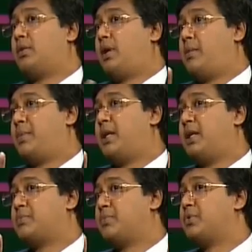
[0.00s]

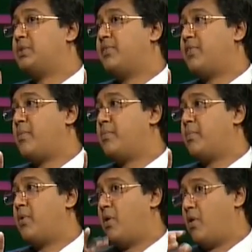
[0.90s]
emanates mostly
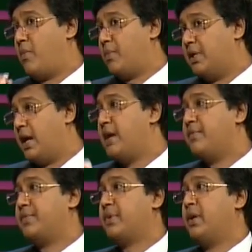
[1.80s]
from, or
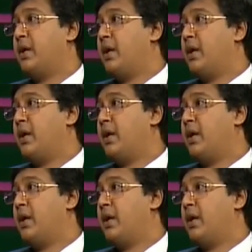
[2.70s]
derives